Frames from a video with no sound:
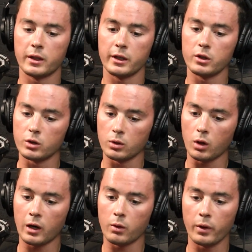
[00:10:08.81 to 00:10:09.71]
that you do a
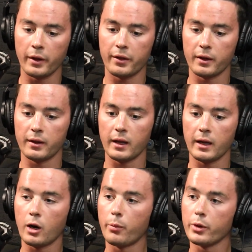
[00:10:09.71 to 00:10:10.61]
lot with, and they
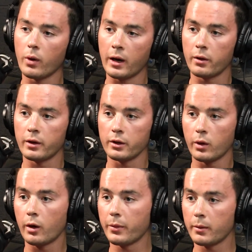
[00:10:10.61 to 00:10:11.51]
help you out and you
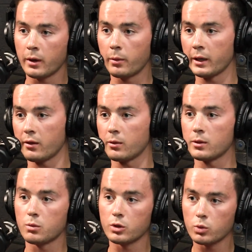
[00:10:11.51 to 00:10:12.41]
help them out by giving them
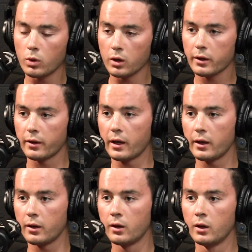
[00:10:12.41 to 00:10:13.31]
so much work,
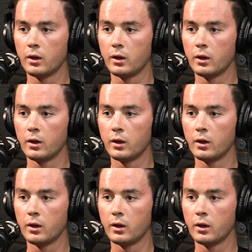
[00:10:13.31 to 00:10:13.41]
then